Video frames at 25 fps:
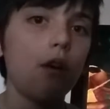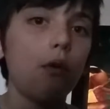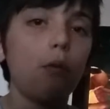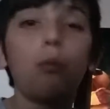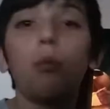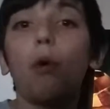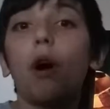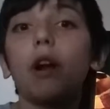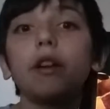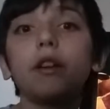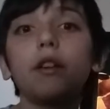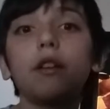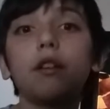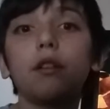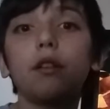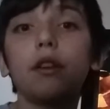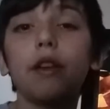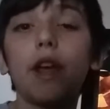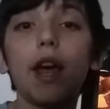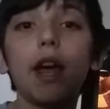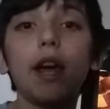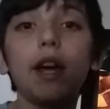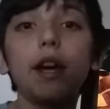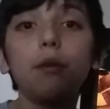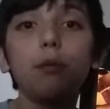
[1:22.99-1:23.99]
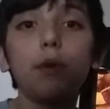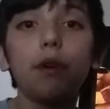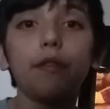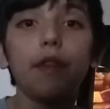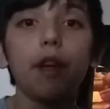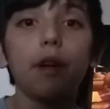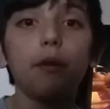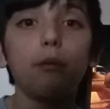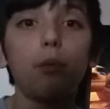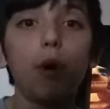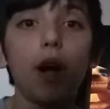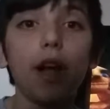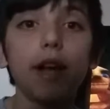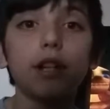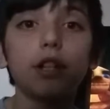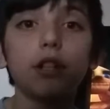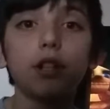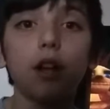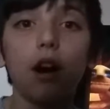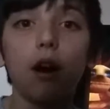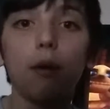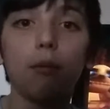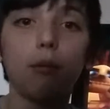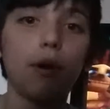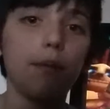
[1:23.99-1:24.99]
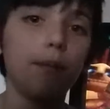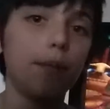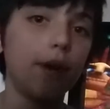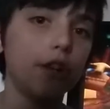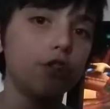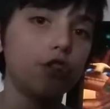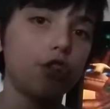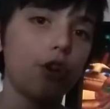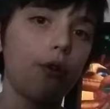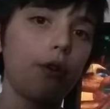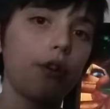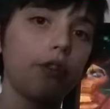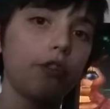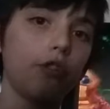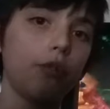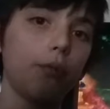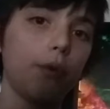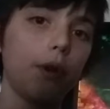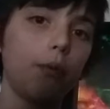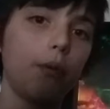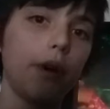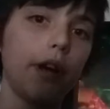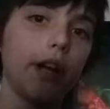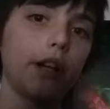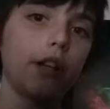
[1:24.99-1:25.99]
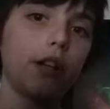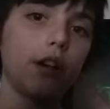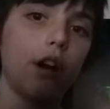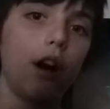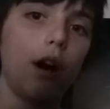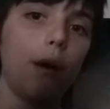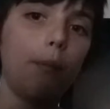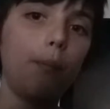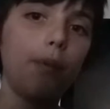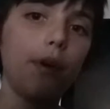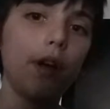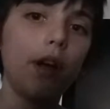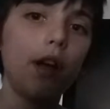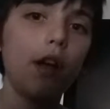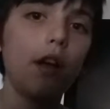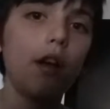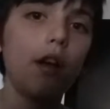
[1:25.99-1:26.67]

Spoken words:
One day, when Banjo and Kazooie wake up,